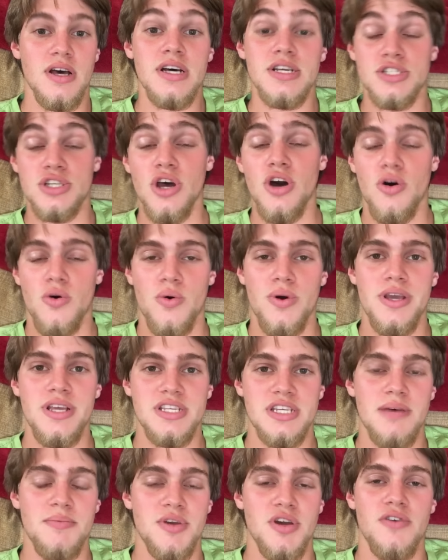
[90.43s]
So he's
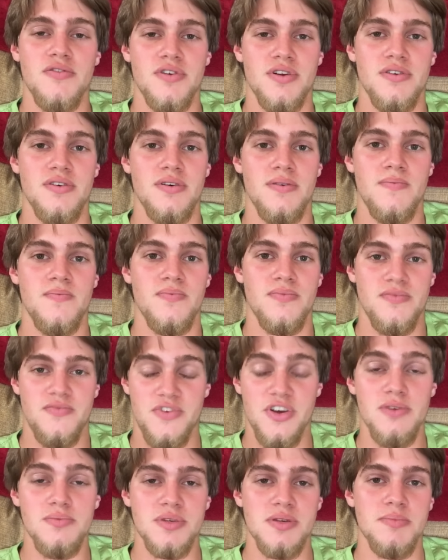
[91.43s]
coming over to
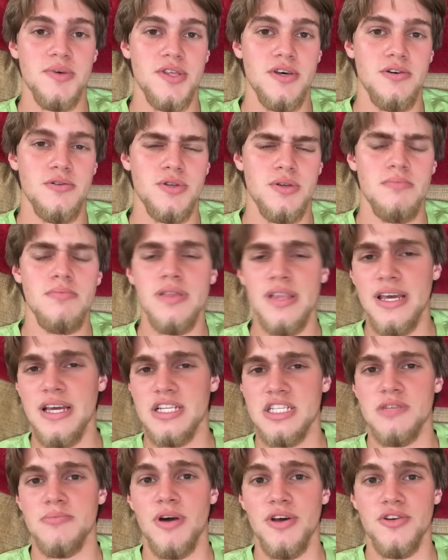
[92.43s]
film some of those and
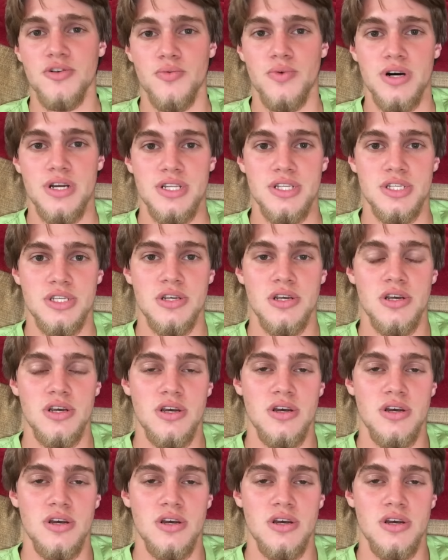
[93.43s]
plan some other ones